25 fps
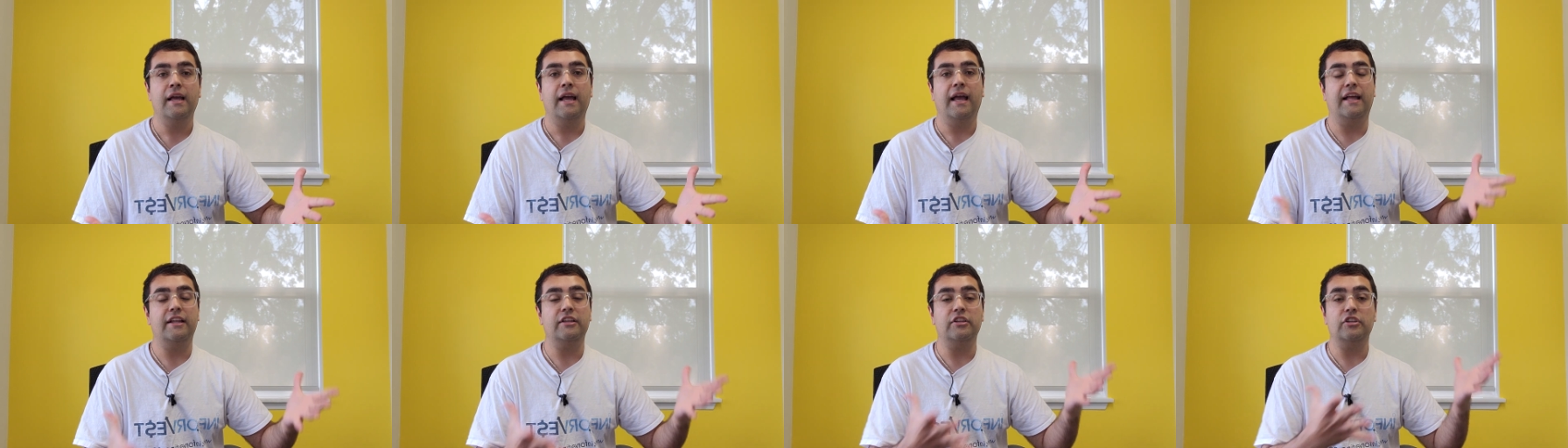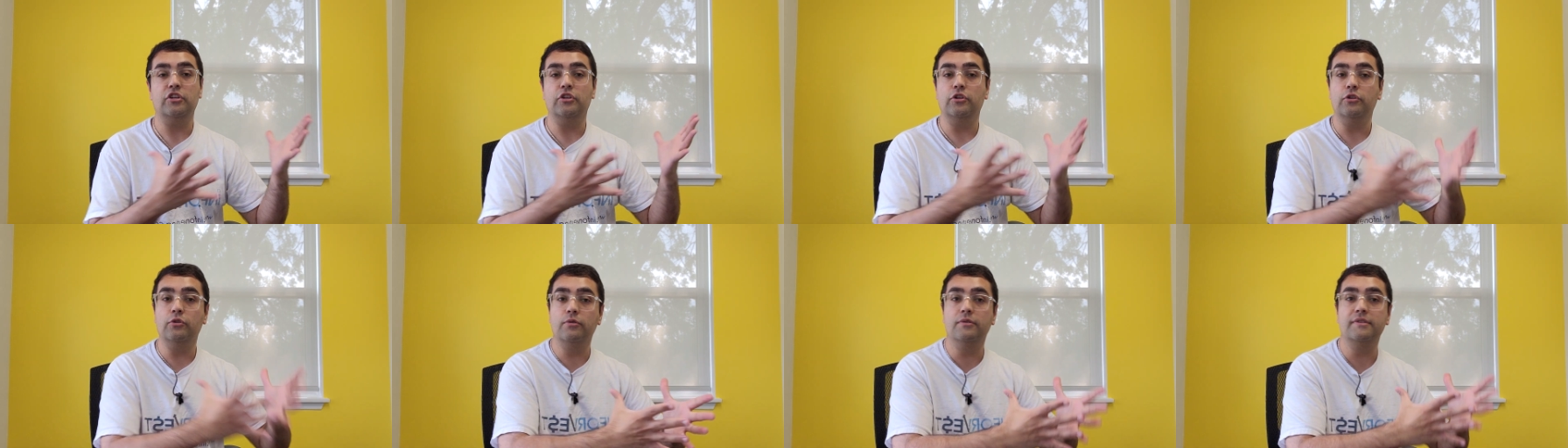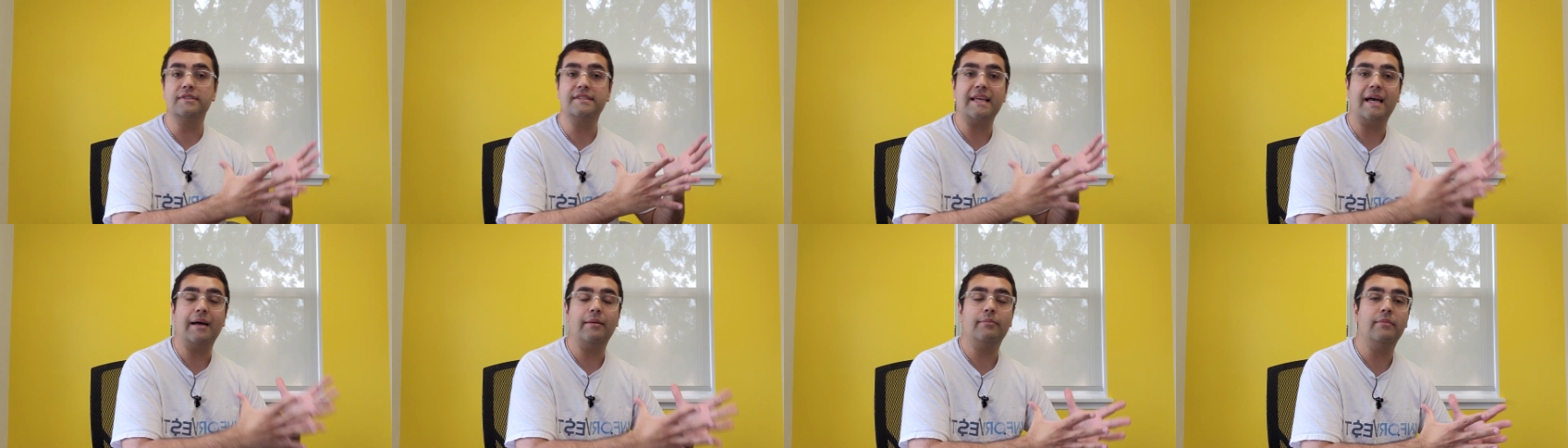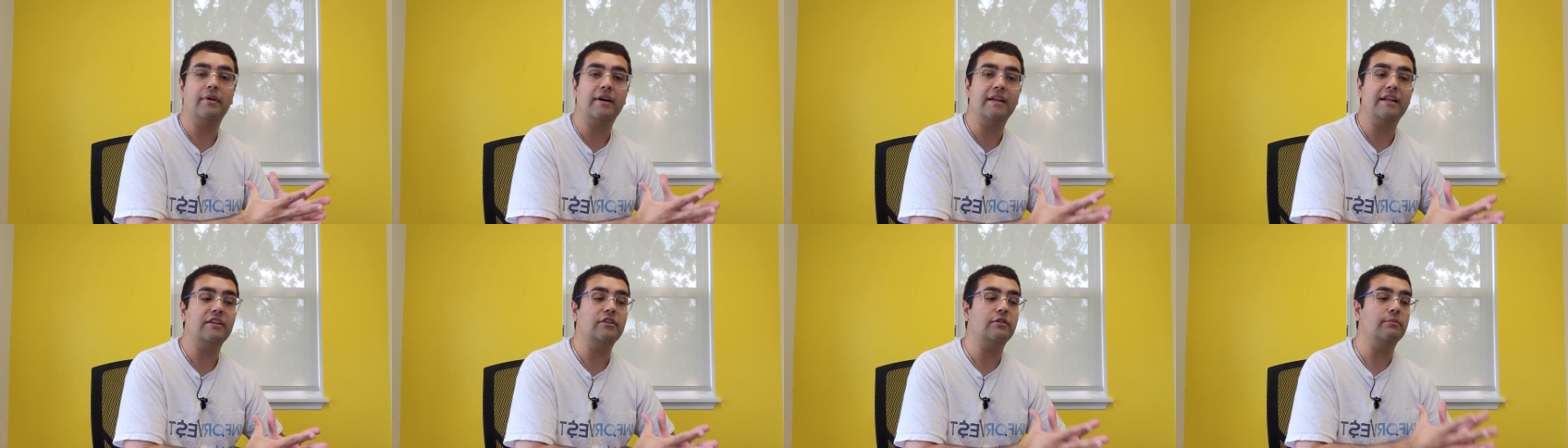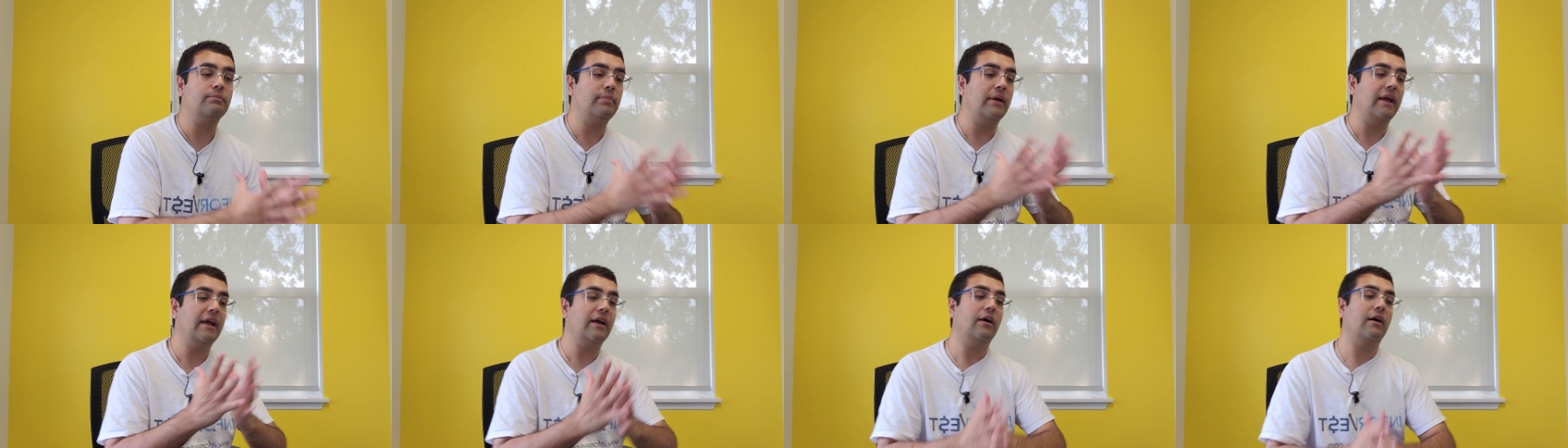and use that money to
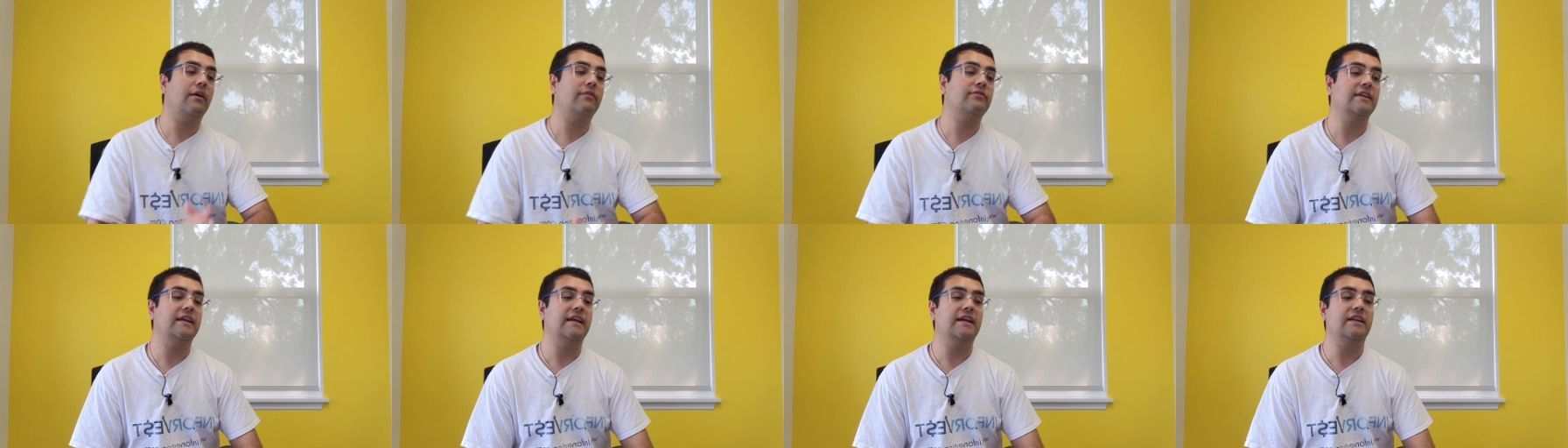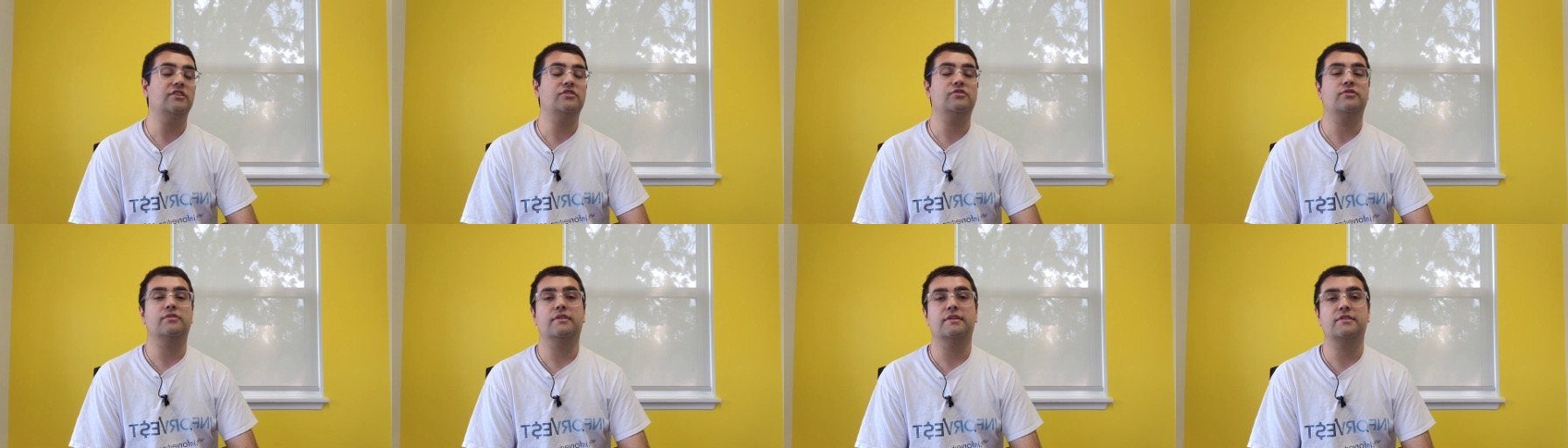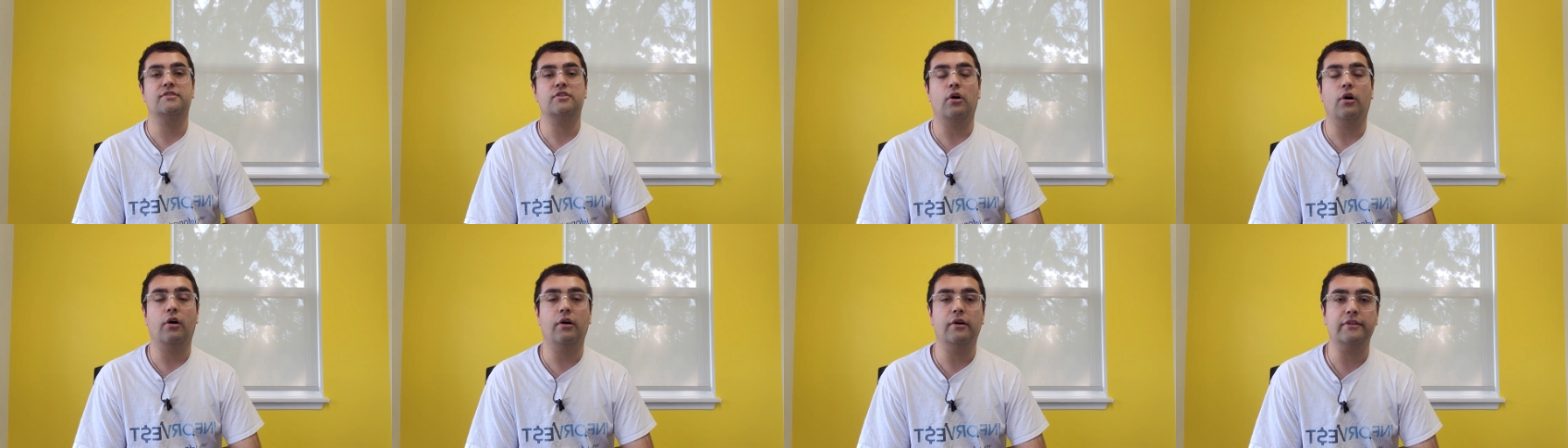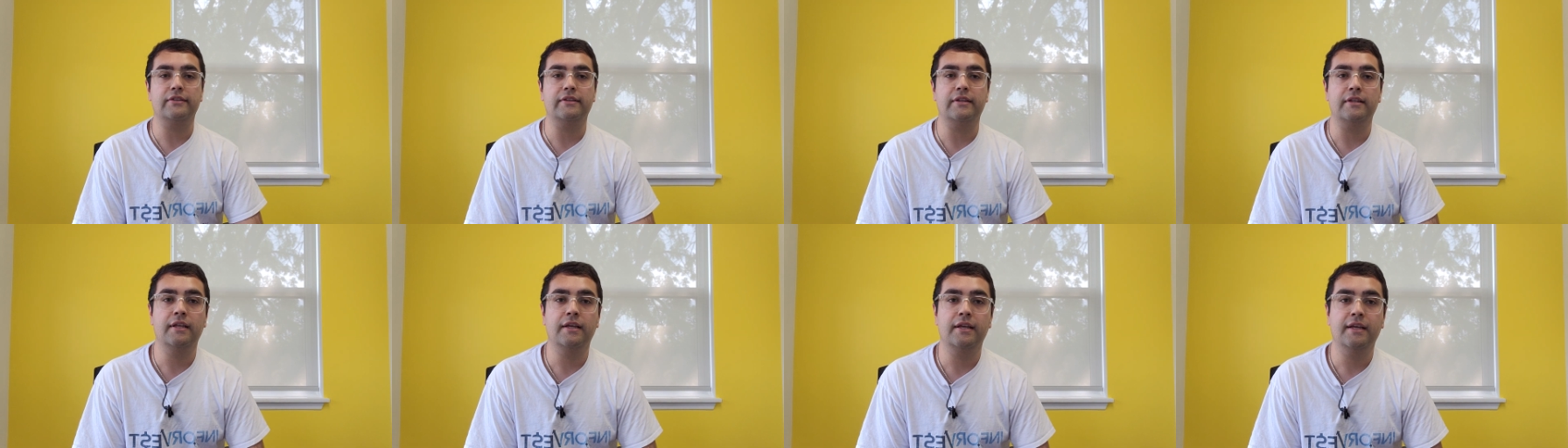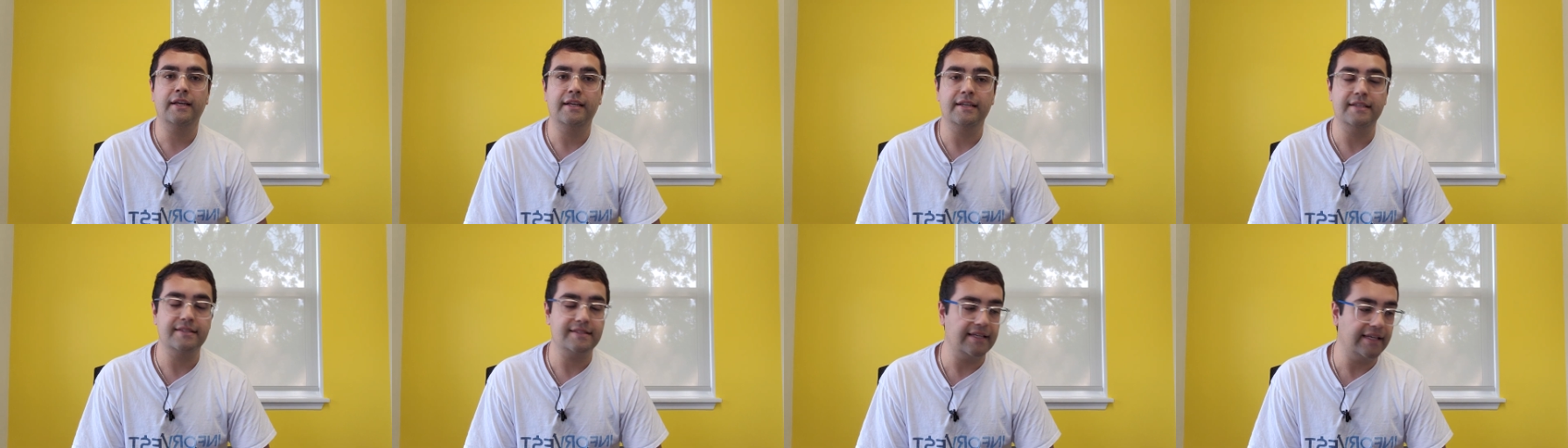pay off the interest on
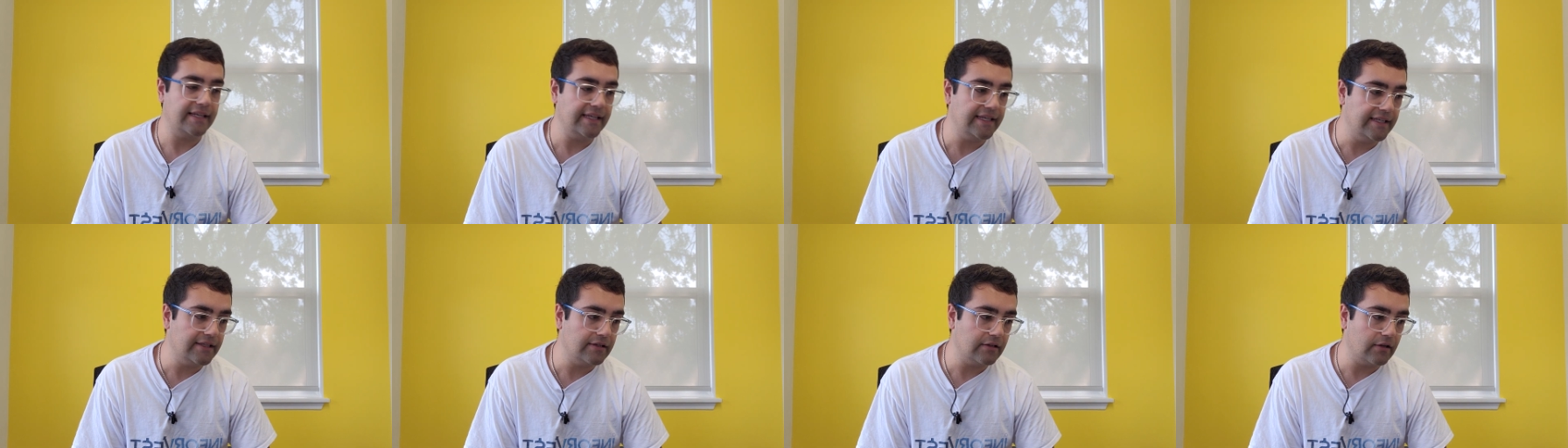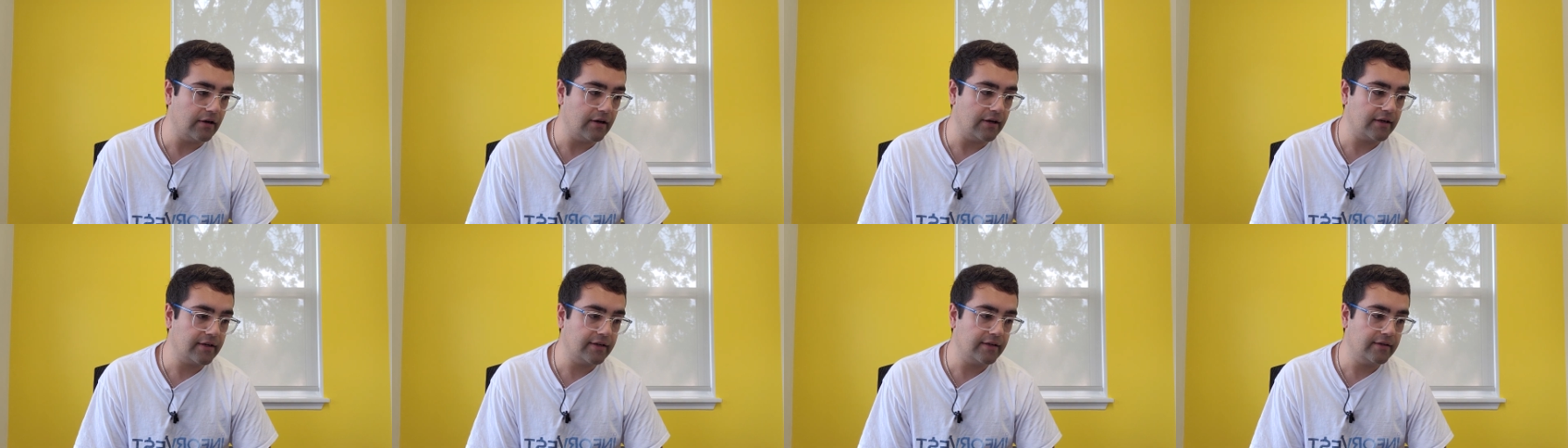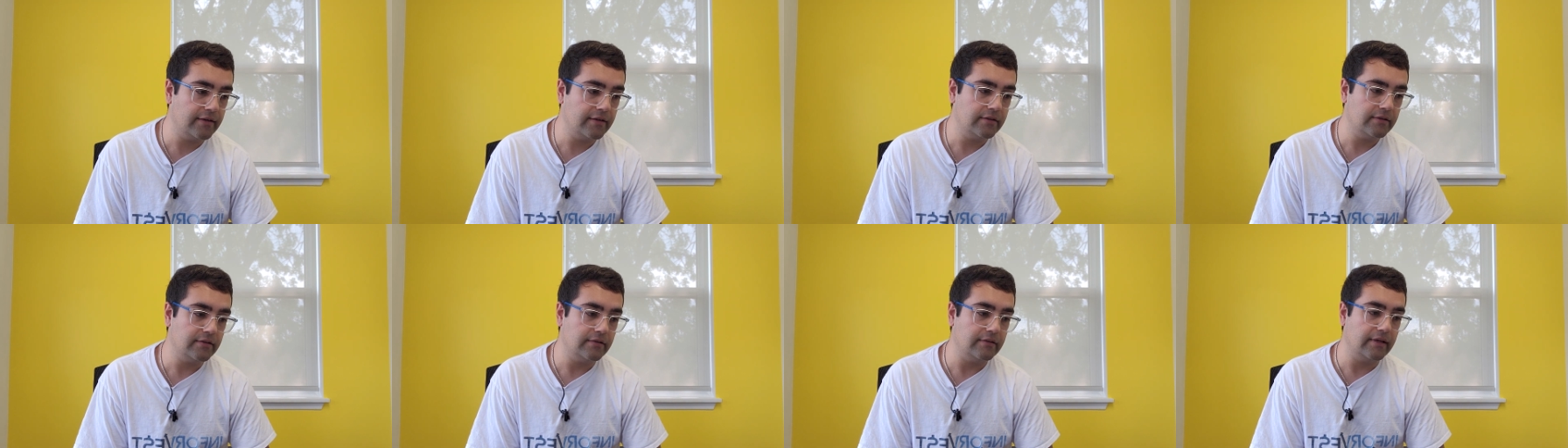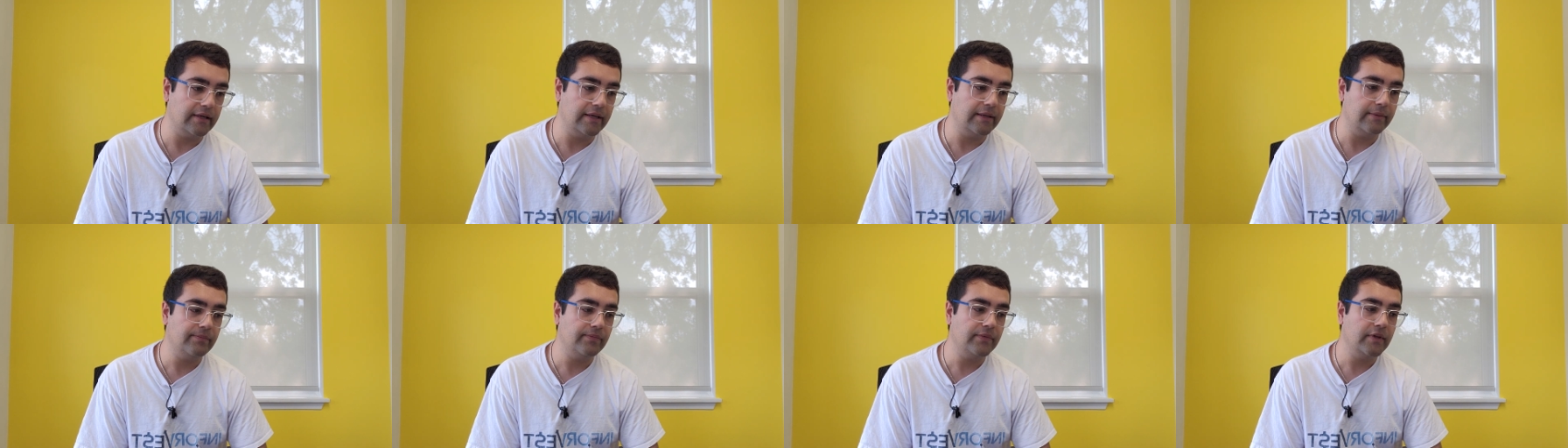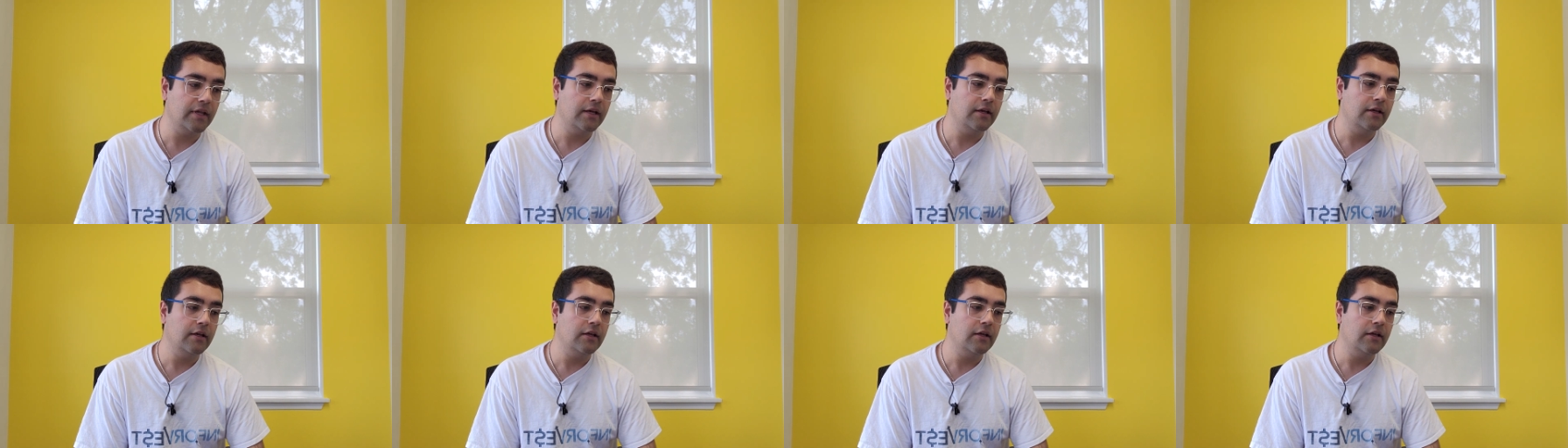his HELOC, right?